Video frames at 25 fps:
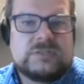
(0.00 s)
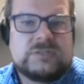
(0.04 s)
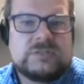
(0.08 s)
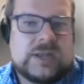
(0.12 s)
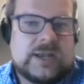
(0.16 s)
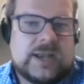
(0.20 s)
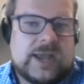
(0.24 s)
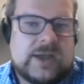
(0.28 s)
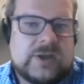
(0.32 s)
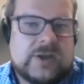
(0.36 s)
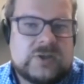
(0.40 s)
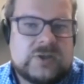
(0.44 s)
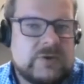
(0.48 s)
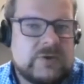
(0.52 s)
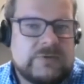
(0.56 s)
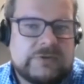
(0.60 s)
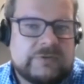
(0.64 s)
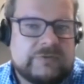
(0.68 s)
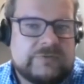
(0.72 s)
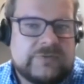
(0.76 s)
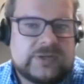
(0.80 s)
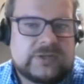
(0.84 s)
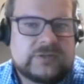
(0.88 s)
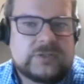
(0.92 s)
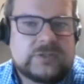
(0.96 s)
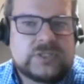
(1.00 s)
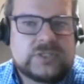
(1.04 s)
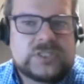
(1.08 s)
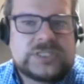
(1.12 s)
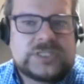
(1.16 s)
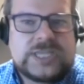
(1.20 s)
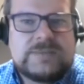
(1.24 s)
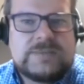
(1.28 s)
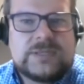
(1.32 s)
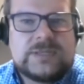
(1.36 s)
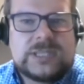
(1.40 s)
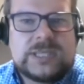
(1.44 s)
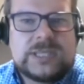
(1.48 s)
Right now, you have a federal
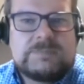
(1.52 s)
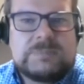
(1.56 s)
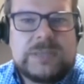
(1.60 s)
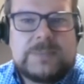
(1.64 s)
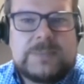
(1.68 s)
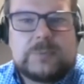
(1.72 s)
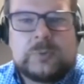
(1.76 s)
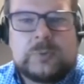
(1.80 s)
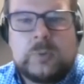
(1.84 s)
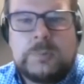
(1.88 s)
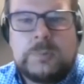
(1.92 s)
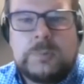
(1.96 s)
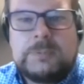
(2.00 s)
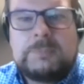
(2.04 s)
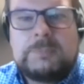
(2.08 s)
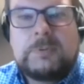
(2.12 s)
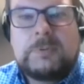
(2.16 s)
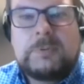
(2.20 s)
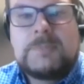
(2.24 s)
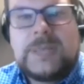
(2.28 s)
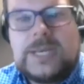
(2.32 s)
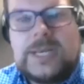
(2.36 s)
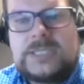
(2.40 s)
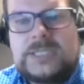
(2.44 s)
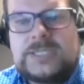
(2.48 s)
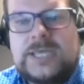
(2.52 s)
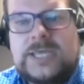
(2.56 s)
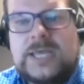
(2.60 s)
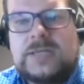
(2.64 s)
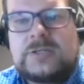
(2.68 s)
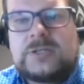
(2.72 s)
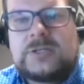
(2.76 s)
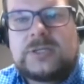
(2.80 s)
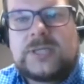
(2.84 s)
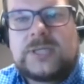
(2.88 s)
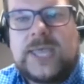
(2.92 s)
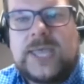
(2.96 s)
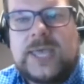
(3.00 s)
statement that people will be permitted to
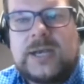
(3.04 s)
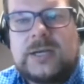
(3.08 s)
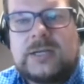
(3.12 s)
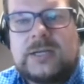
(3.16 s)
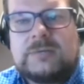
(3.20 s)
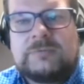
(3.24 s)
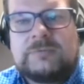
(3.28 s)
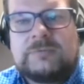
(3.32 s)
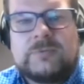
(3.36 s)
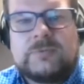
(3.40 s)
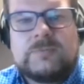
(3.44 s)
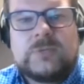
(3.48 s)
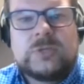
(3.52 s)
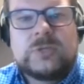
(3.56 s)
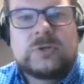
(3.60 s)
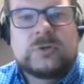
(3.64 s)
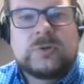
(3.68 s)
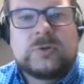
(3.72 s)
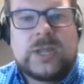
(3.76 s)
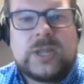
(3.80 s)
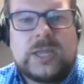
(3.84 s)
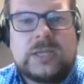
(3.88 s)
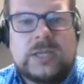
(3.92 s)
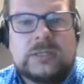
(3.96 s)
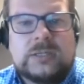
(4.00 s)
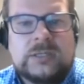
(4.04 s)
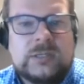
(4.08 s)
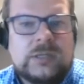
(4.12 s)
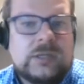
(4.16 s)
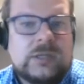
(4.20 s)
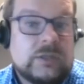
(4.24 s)
enter Canada from Ukraine